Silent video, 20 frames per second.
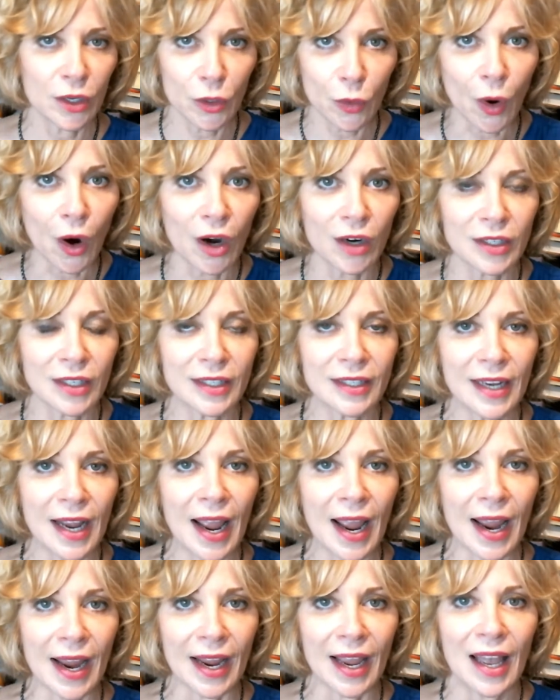you are
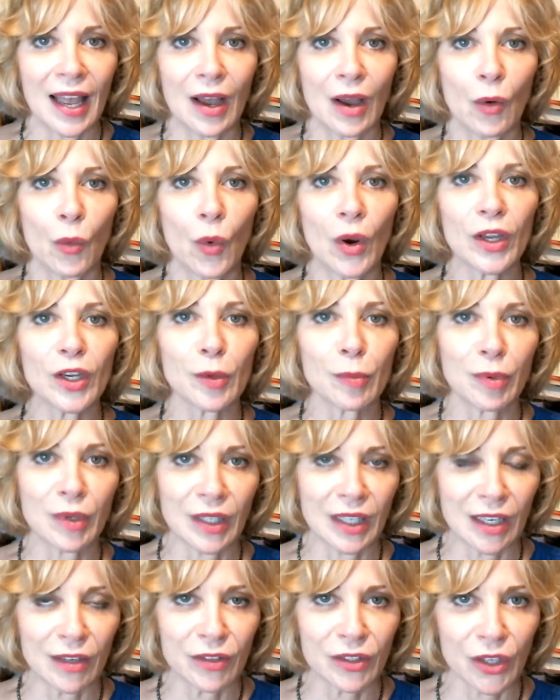today, what your
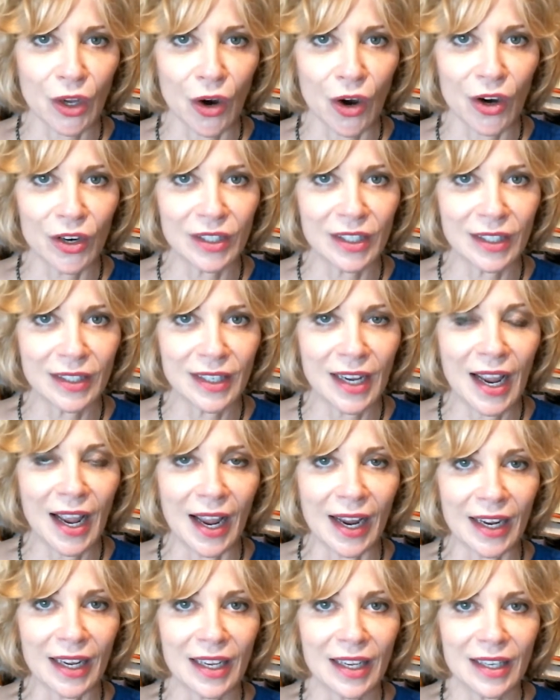beliefs are
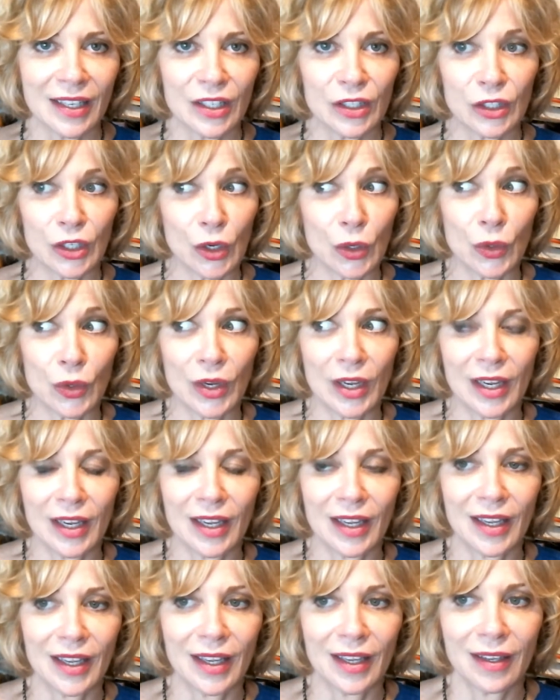today. So
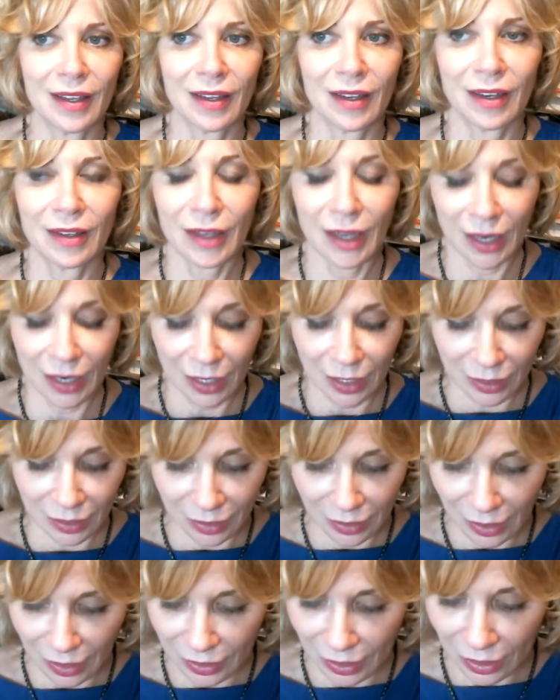
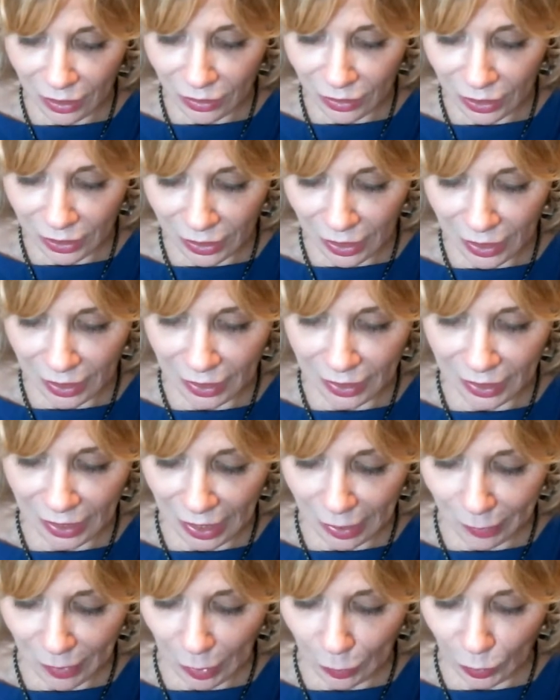another study
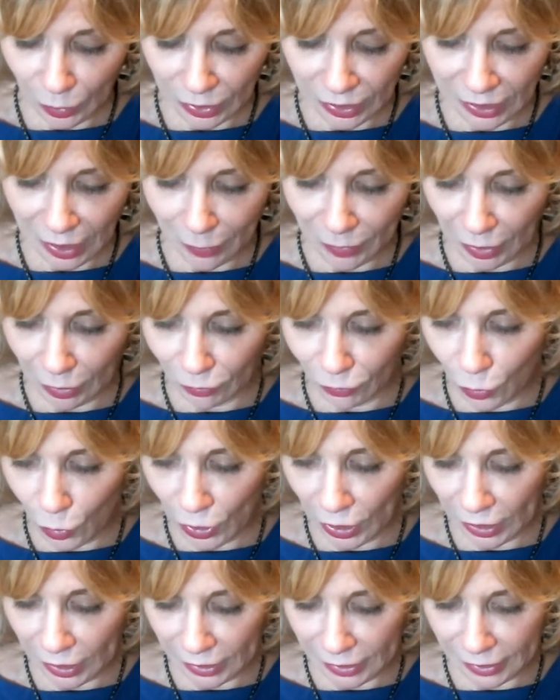came up with something
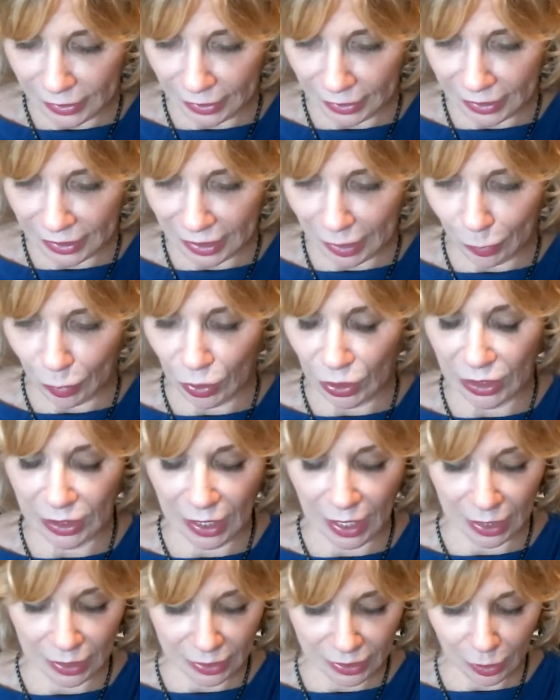40 to
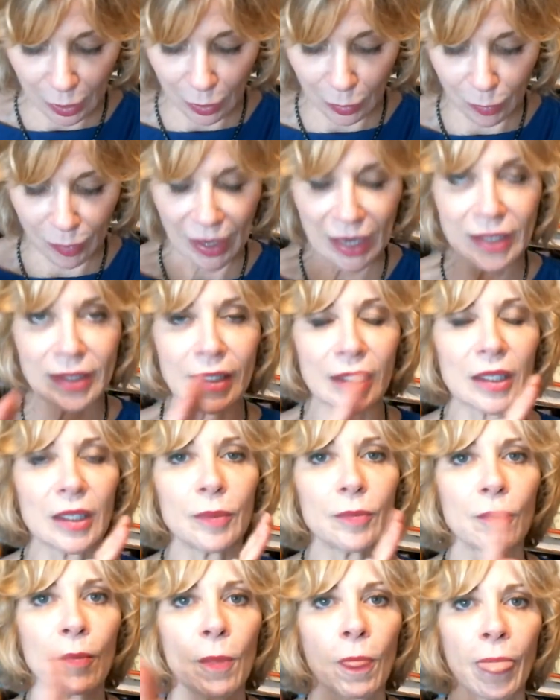60%. So
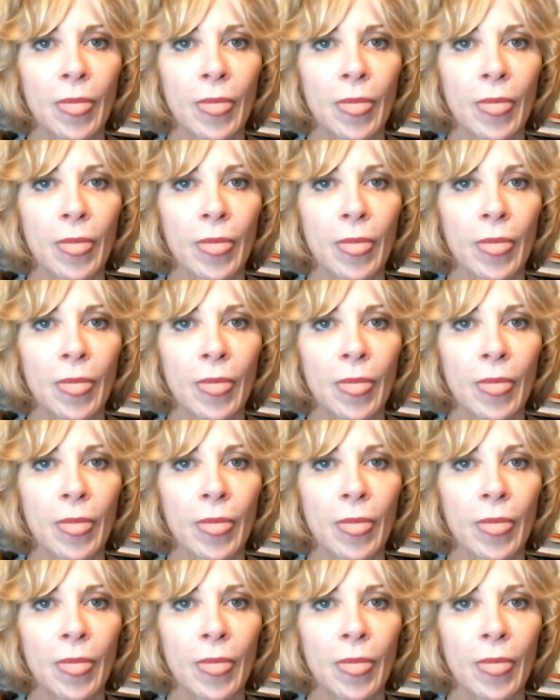basically,